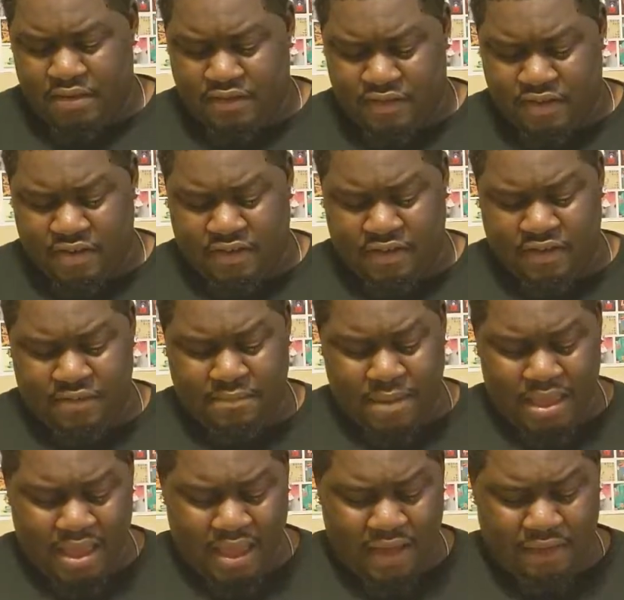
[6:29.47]
Genesis
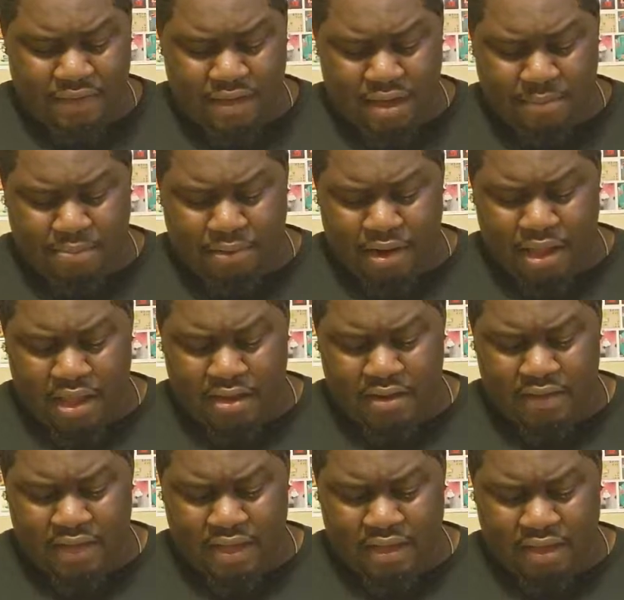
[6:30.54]
may have the upper hand
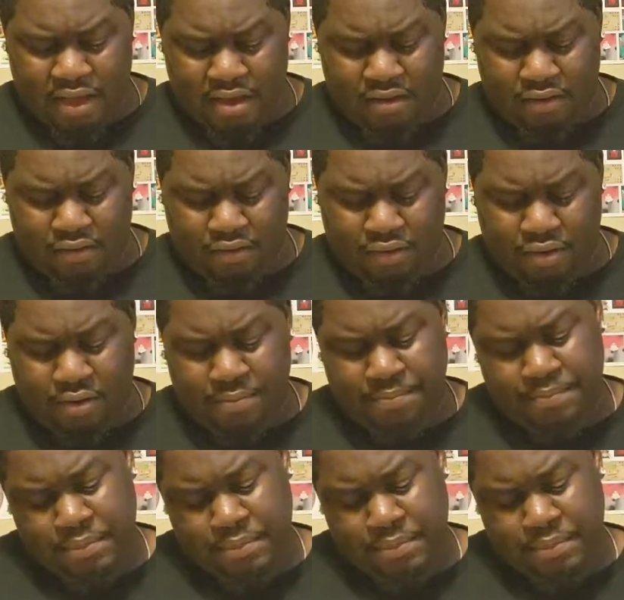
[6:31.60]
in that category.